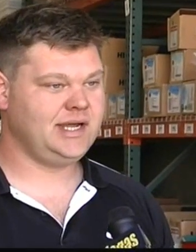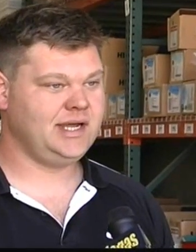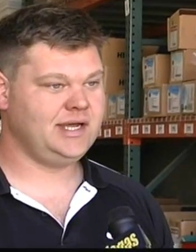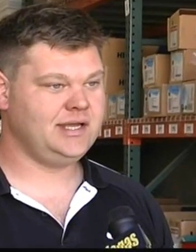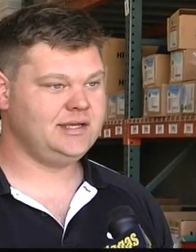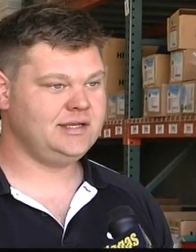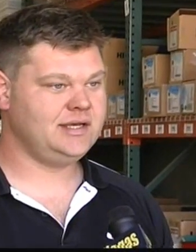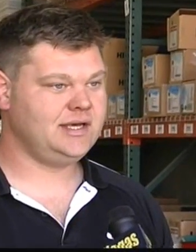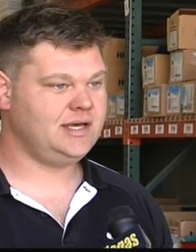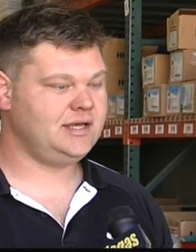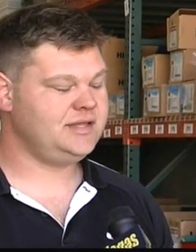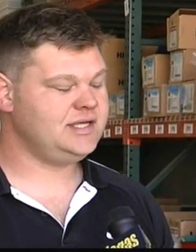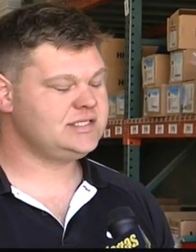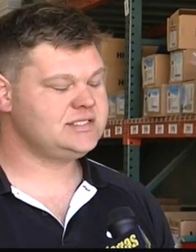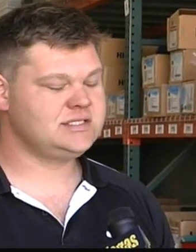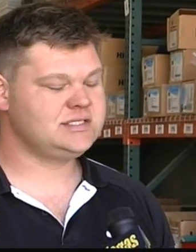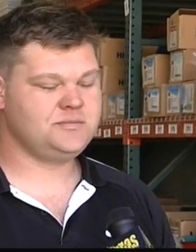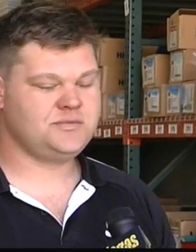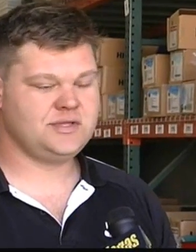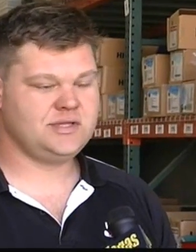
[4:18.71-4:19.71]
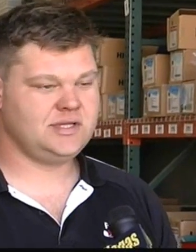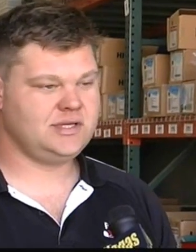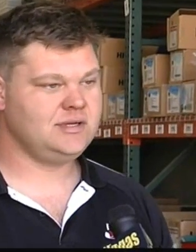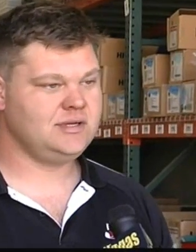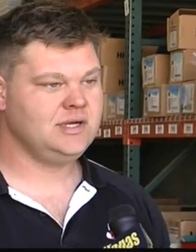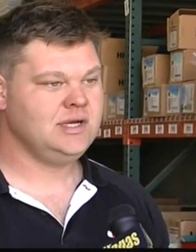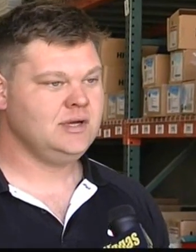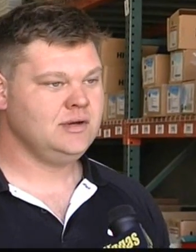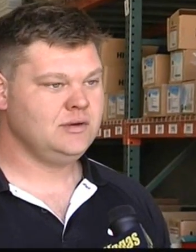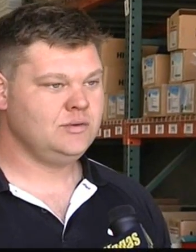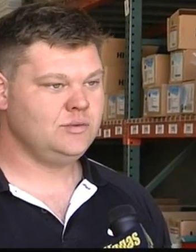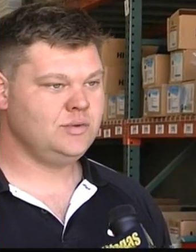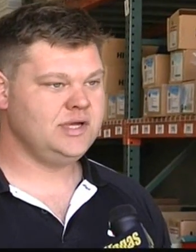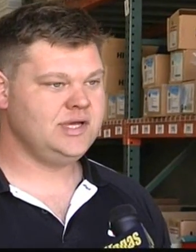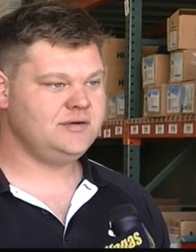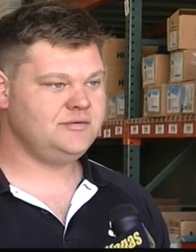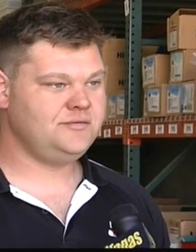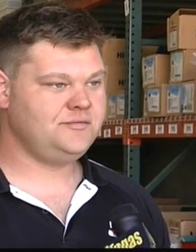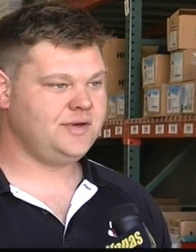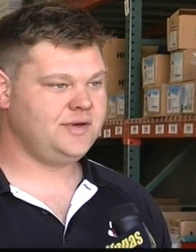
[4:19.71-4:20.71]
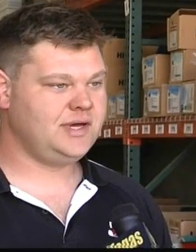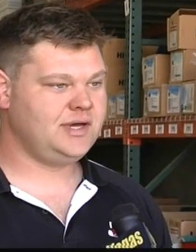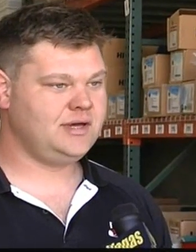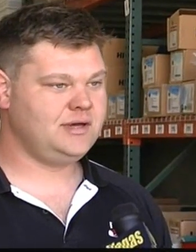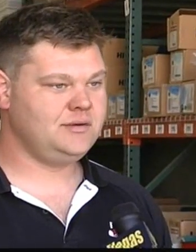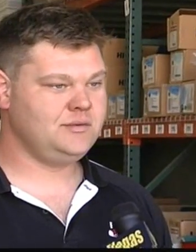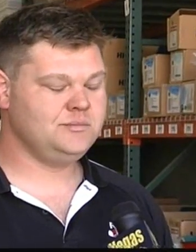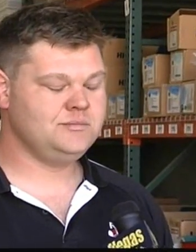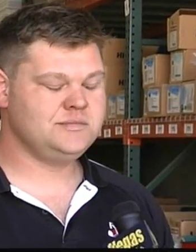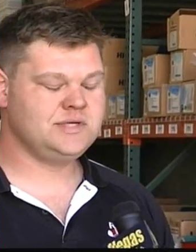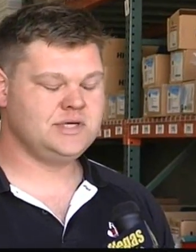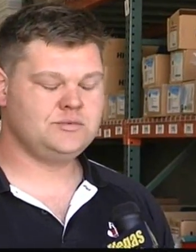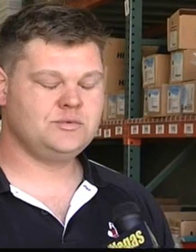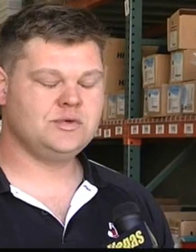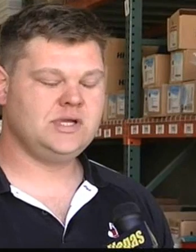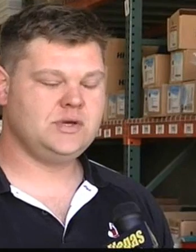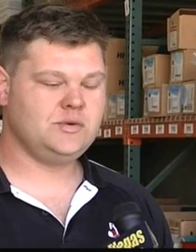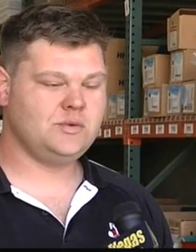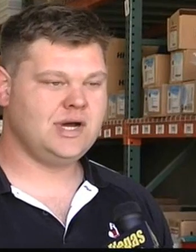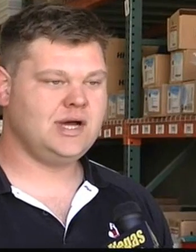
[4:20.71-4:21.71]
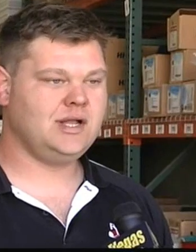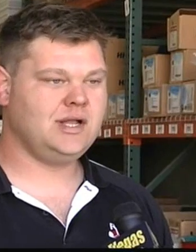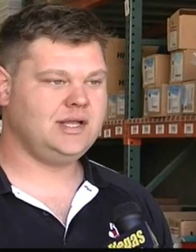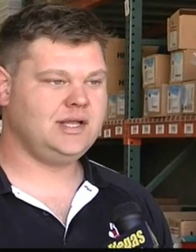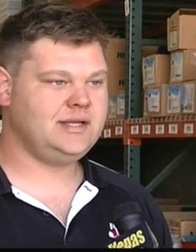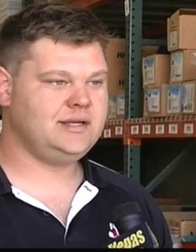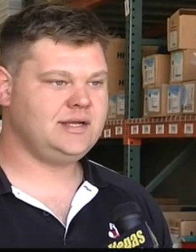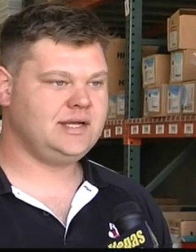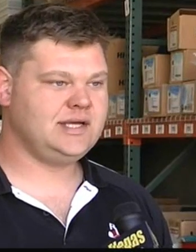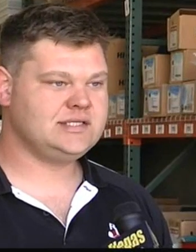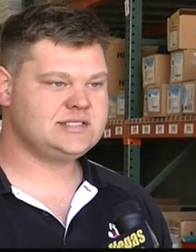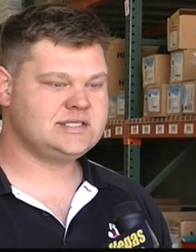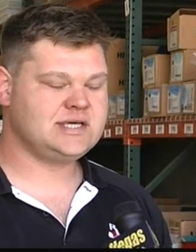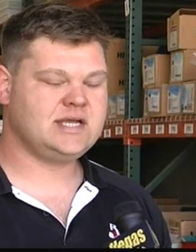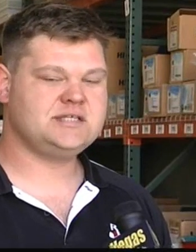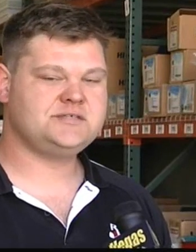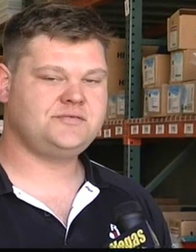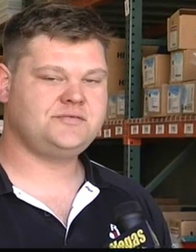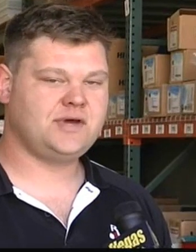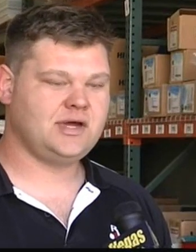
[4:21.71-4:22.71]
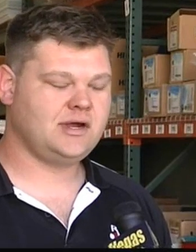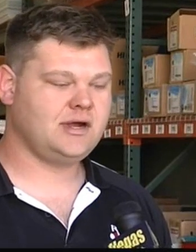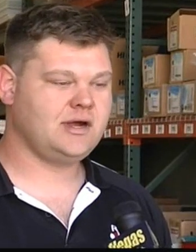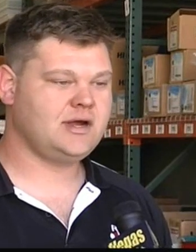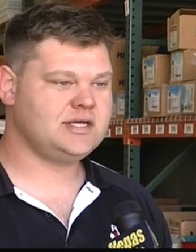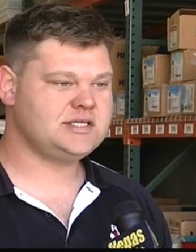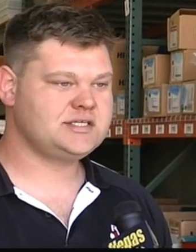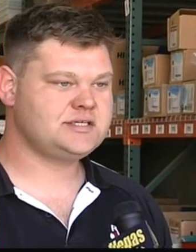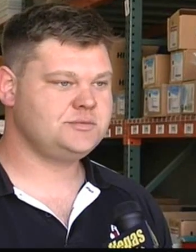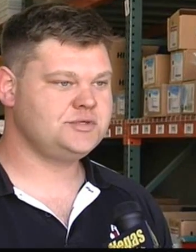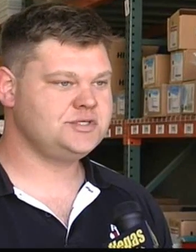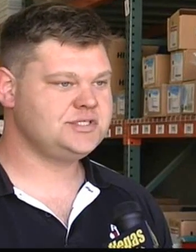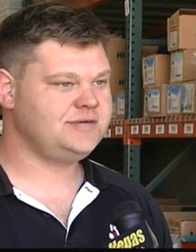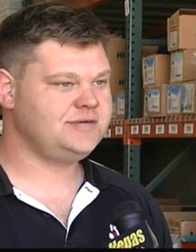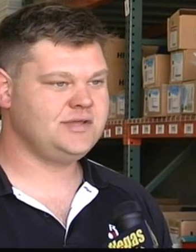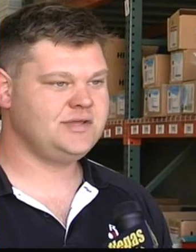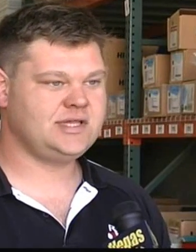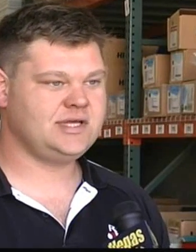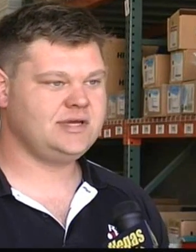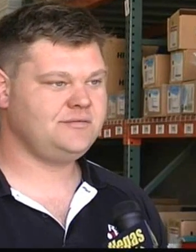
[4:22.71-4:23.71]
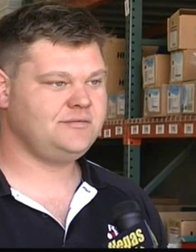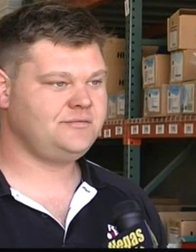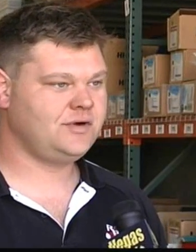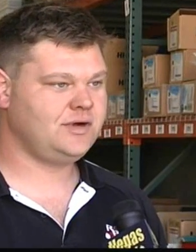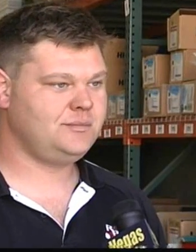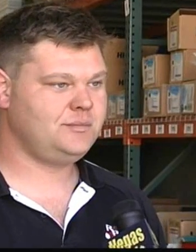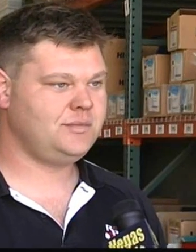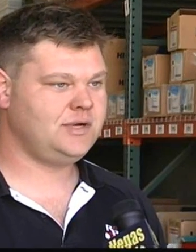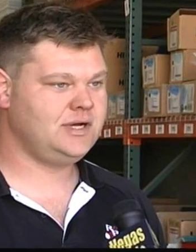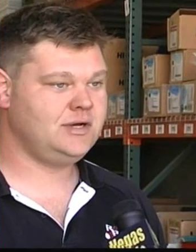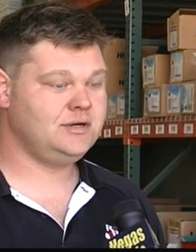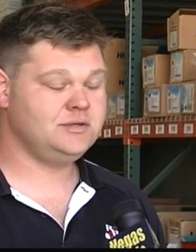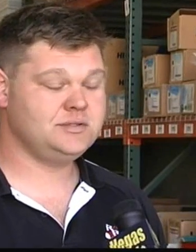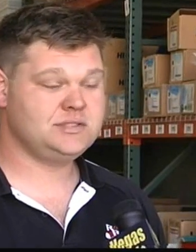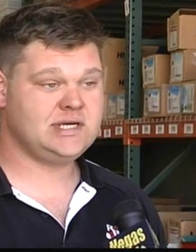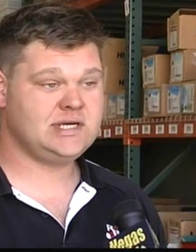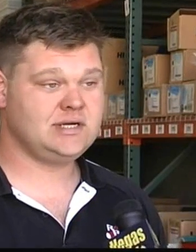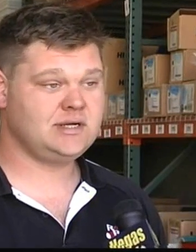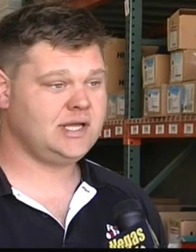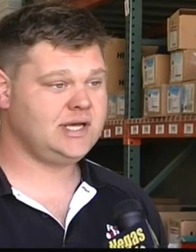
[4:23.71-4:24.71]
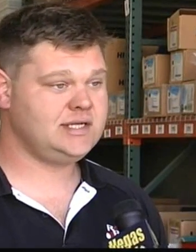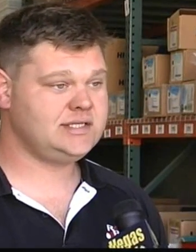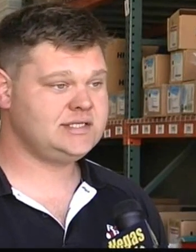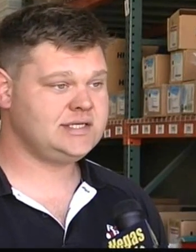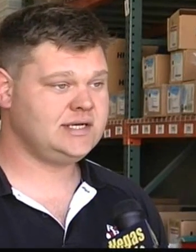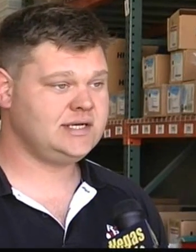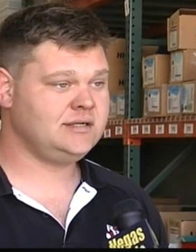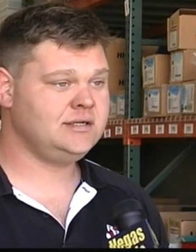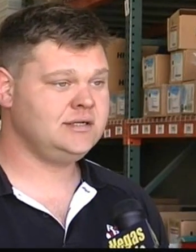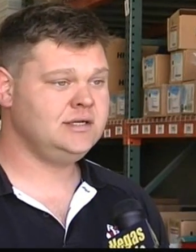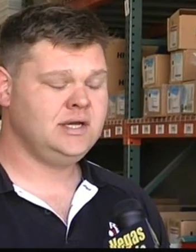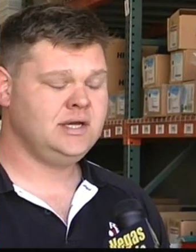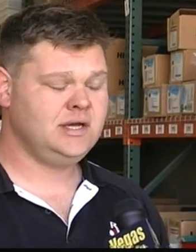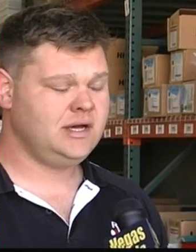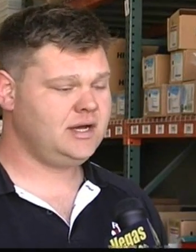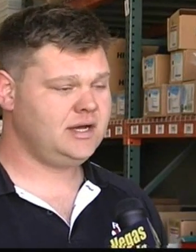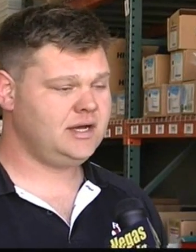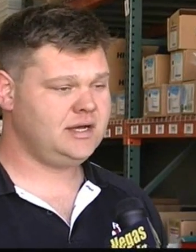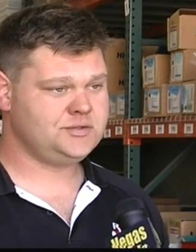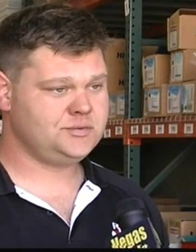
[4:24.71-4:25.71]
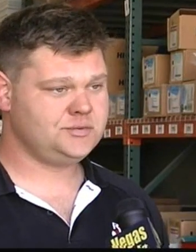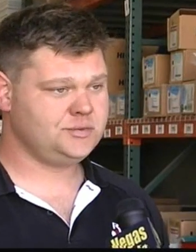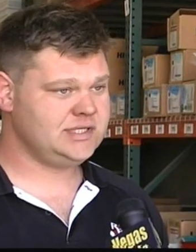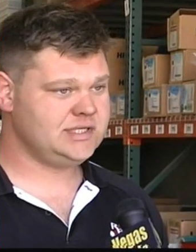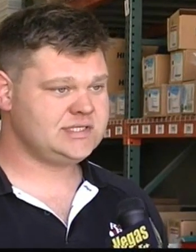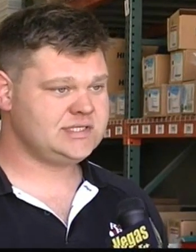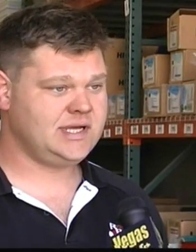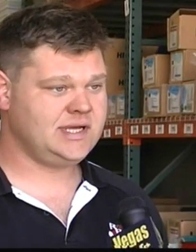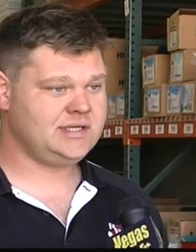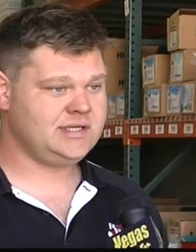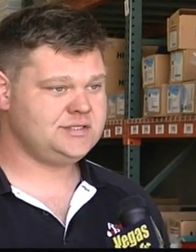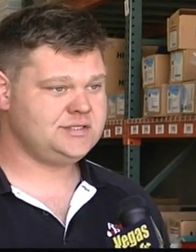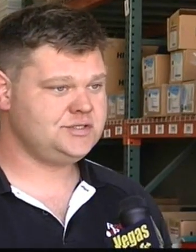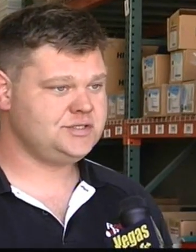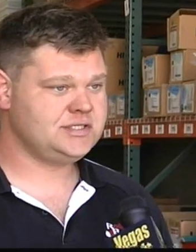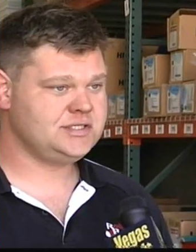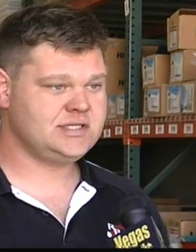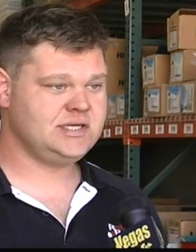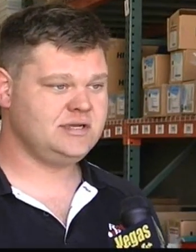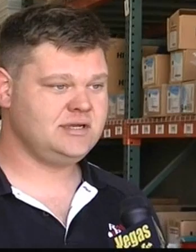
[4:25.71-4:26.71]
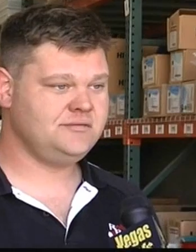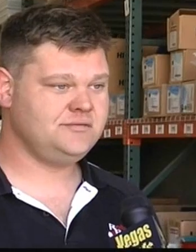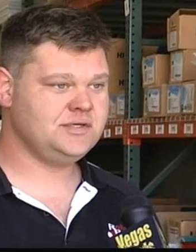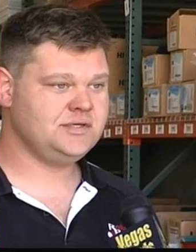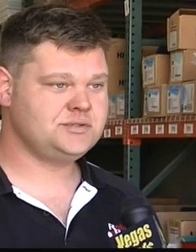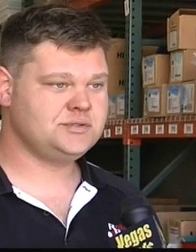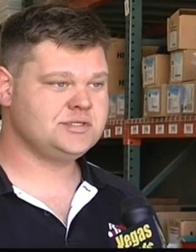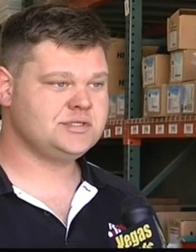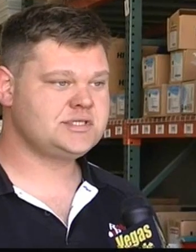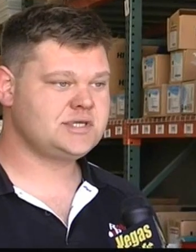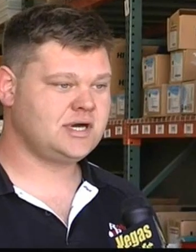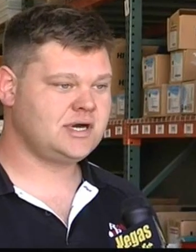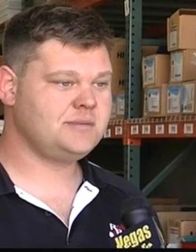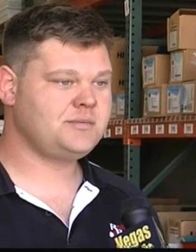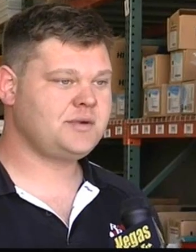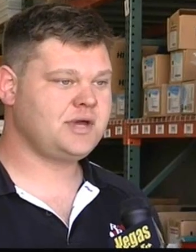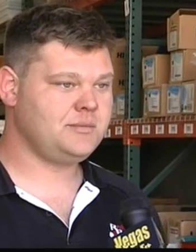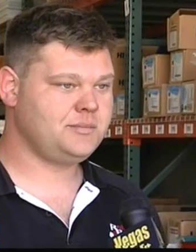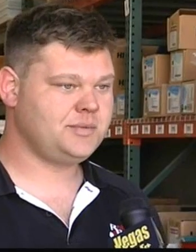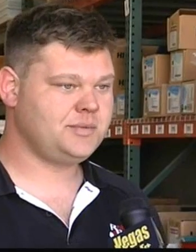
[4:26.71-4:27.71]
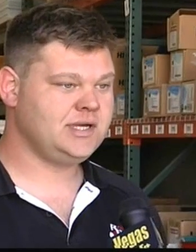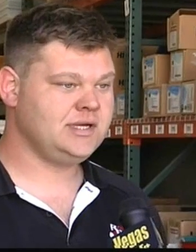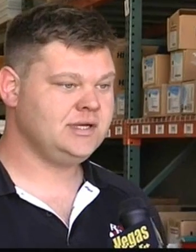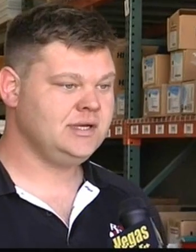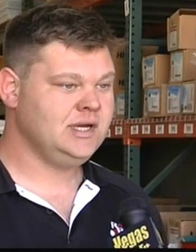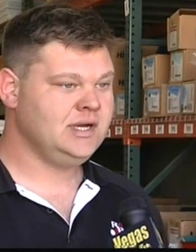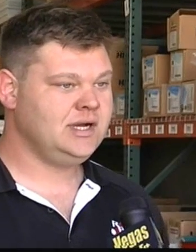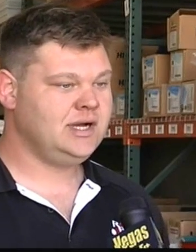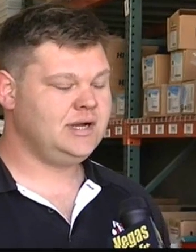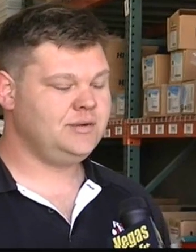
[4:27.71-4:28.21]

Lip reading: And that's something that we have done really well at satisfying our customers, everything from hotel clientele to real estate to just the individual startup company.